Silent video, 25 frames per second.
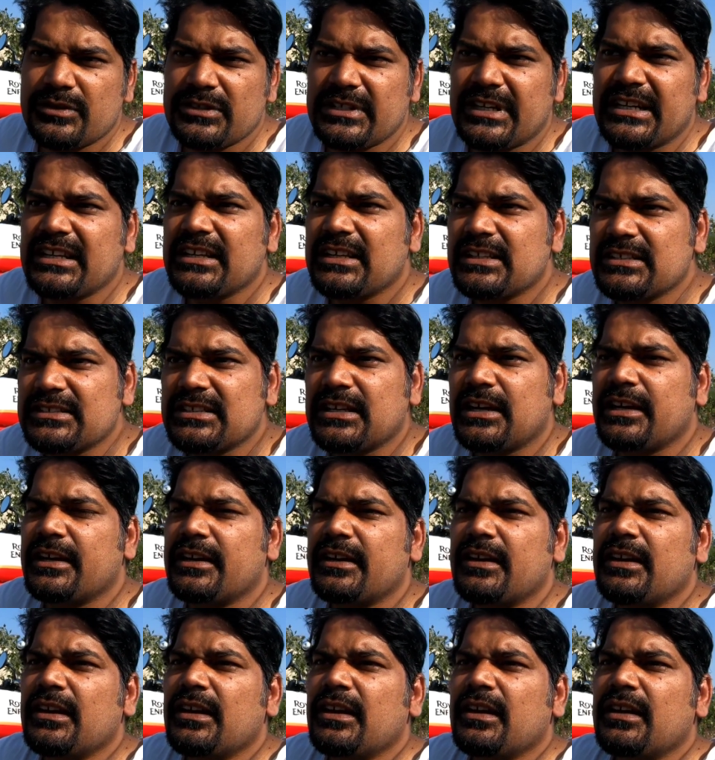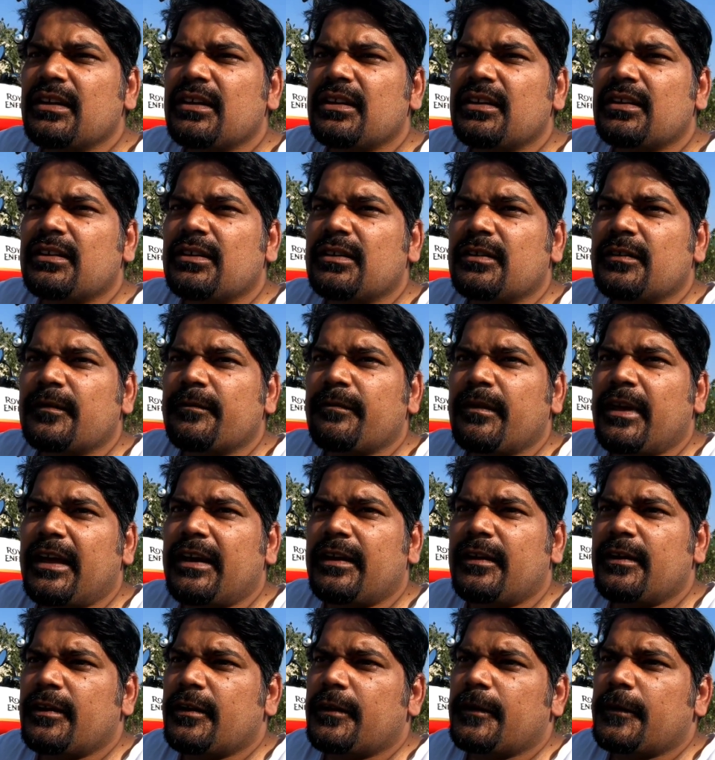setting aside,
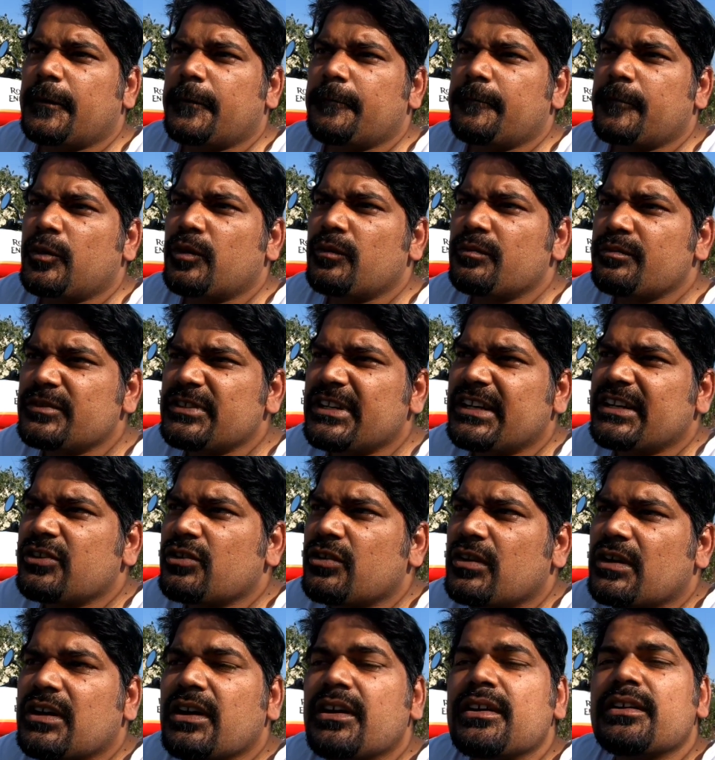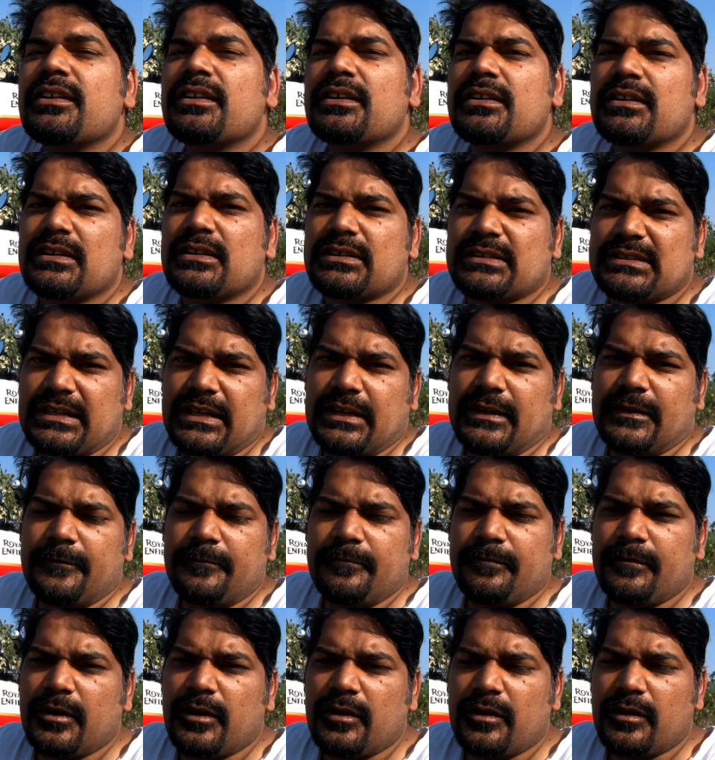and setting your career aside,
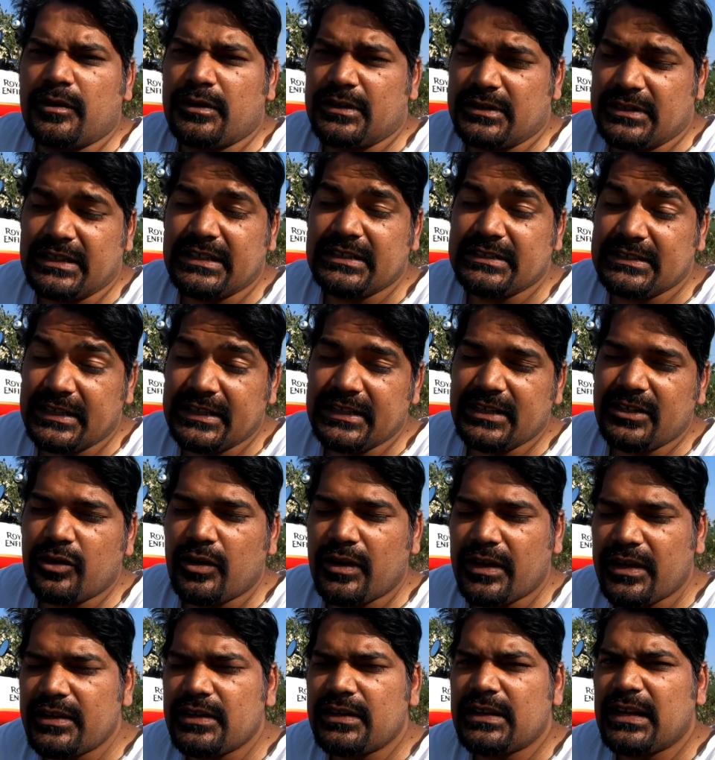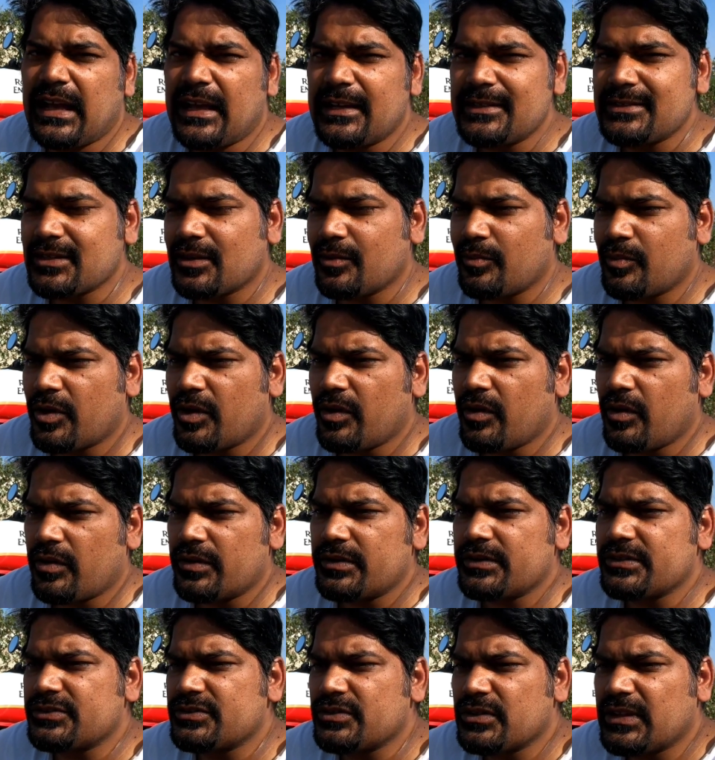setting your career as a
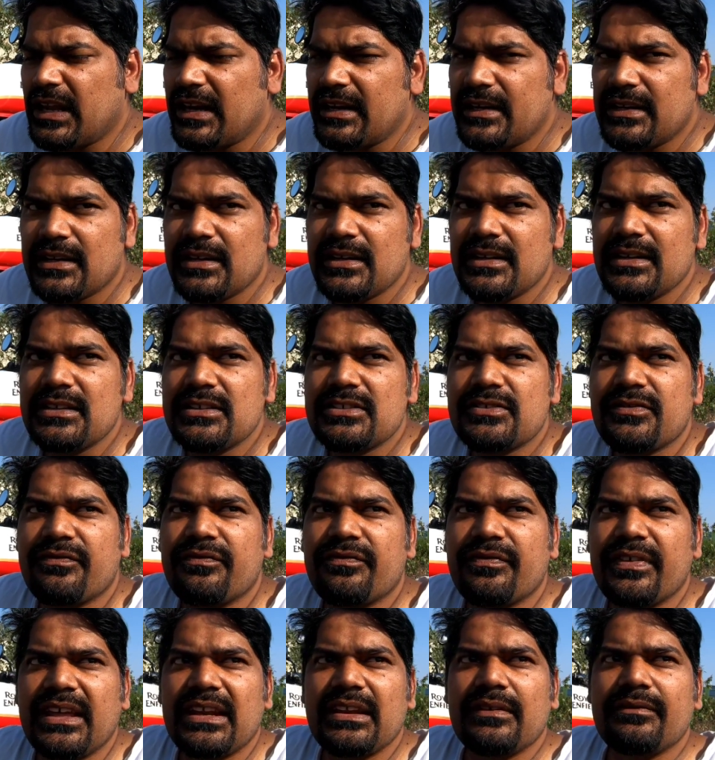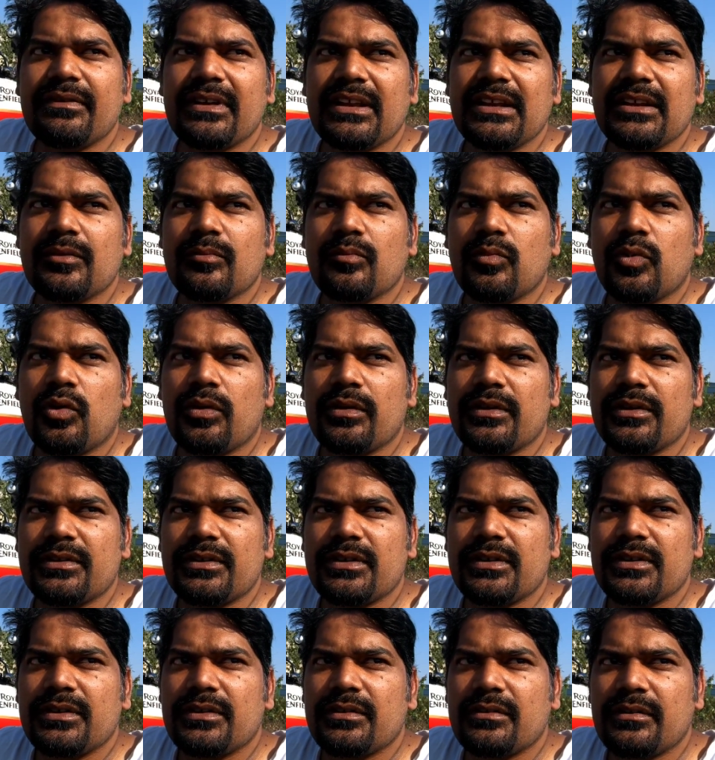priority. So that is very, very
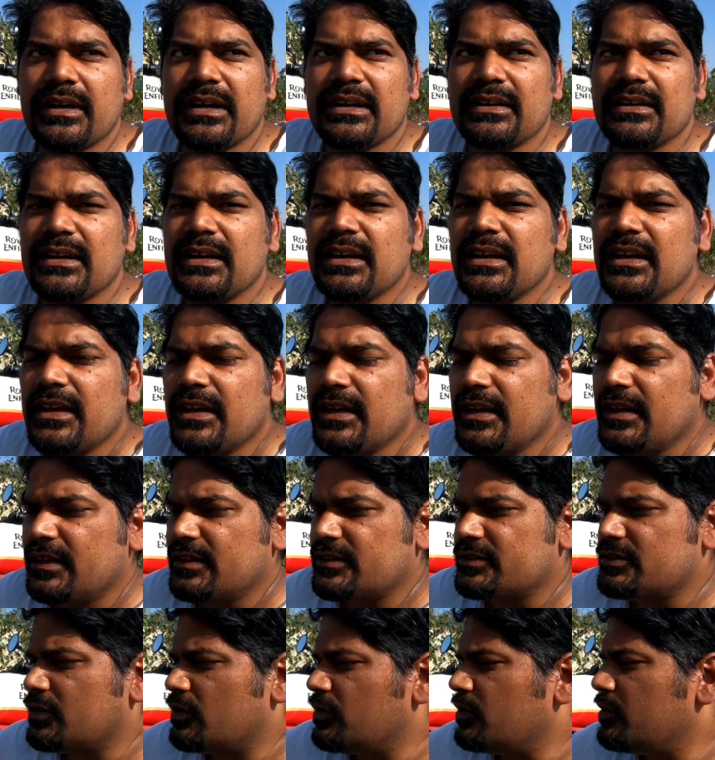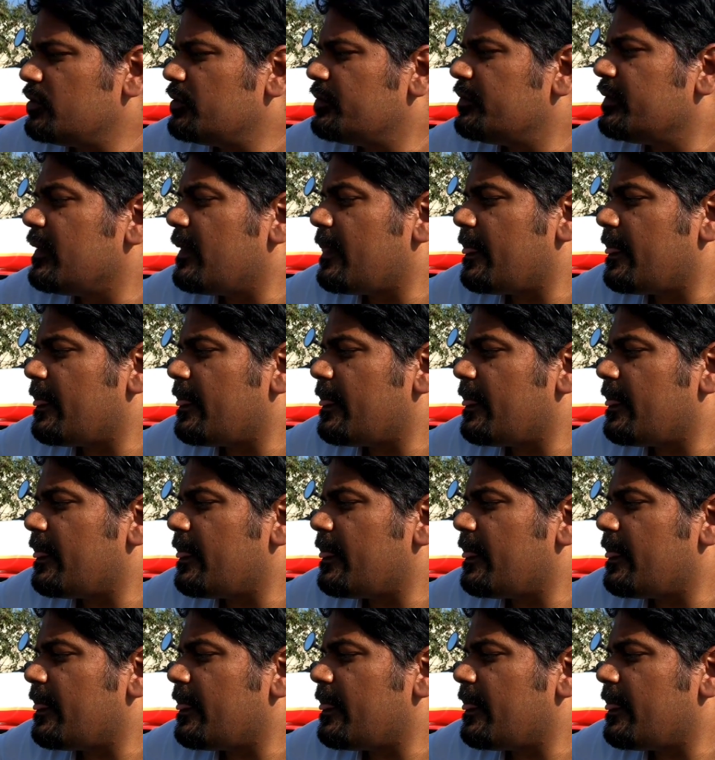important, right? So